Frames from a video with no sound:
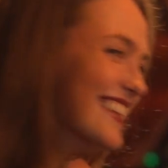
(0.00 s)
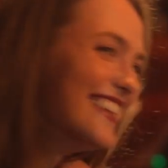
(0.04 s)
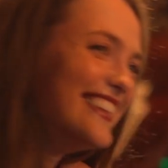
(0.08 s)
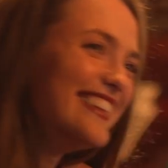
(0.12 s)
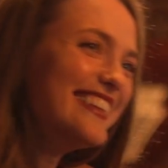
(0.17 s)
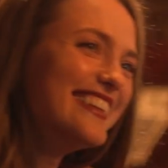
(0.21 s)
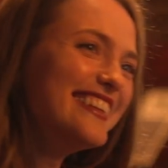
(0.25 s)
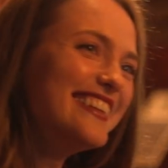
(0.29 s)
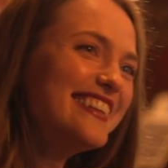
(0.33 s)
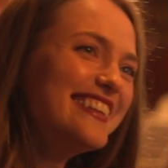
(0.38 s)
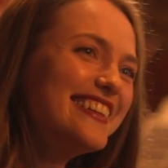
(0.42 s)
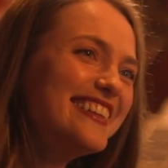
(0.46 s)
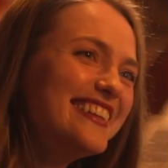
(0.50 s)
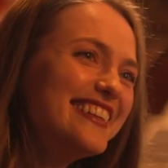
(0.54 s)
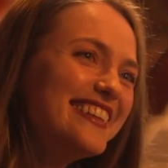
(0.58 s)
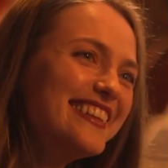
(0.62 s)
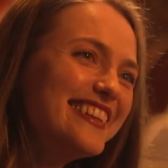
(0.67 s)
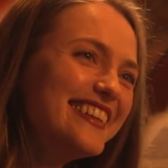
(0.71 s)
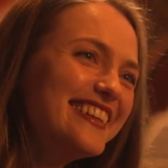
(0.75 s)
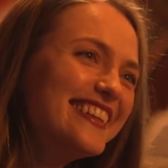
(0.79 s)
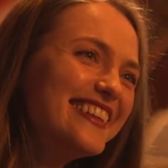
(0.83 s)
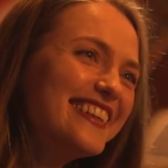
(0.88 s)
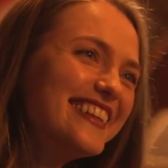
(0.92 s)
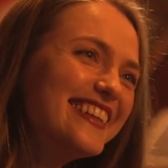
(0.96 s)
I don't know.
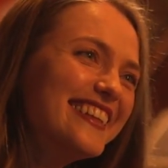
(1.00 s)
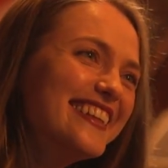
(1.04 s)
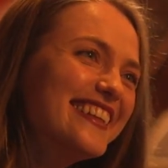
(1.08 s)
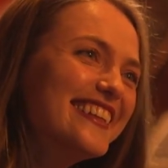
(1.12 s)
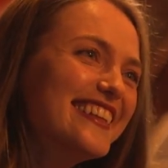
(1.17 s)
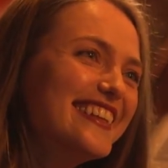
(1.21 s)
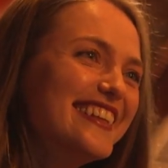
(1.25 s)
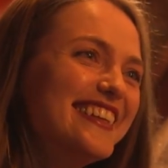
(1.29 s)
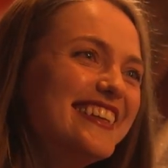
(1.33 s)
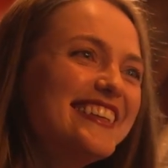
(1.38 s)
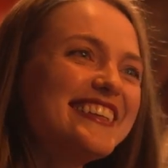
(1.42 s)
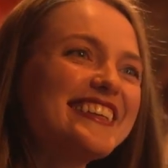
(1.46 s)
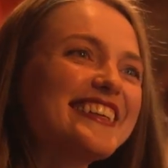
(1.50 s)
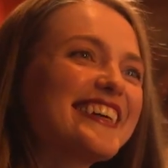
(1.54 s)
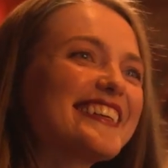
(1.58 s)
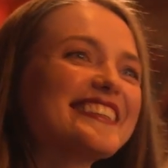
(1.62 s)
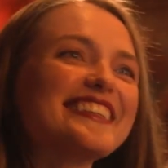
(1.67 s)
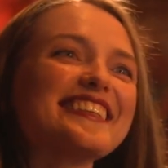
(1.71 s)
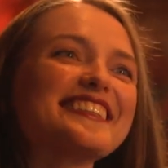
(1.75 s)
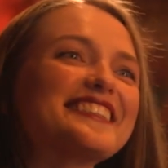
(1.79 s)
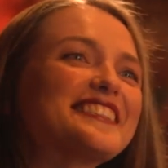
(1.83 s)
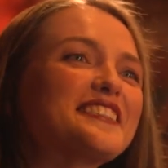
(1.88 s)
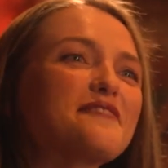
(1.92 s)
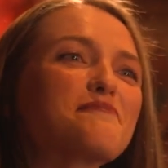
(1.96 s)
Yeah,
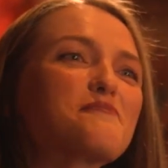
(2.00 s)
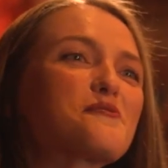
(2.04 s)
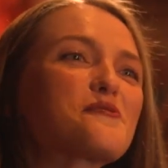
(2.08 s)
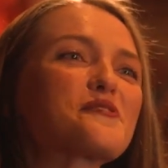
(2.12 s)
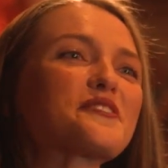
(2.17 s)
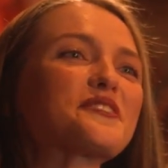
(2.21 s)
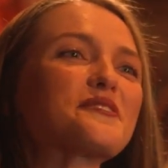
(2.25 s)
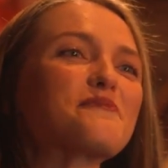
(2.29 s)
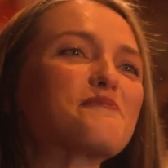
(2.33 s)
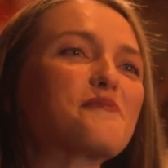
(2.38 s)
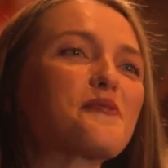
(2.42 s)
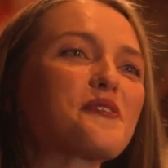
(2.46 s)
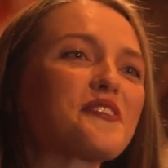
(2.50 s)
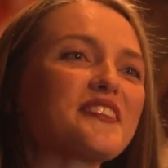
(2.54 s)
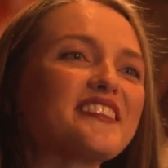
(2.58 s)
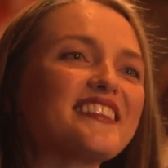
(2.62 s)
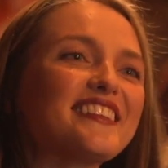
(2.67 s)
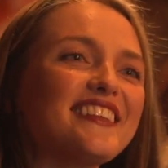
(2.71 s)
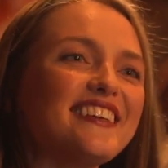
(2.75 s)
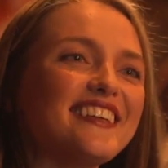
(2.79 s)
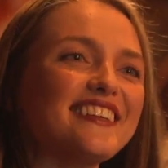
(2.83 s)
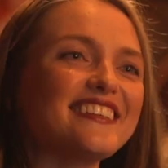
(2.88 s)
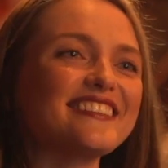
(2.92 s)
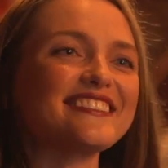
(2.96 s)
that's the most
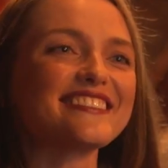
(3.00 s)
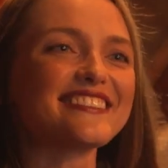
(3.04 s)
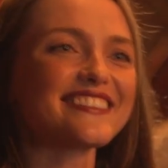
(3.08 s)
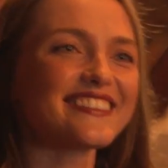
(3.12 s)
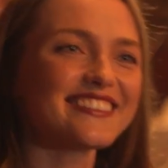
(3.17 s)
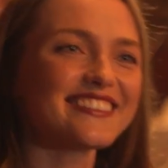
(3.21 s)
important thing,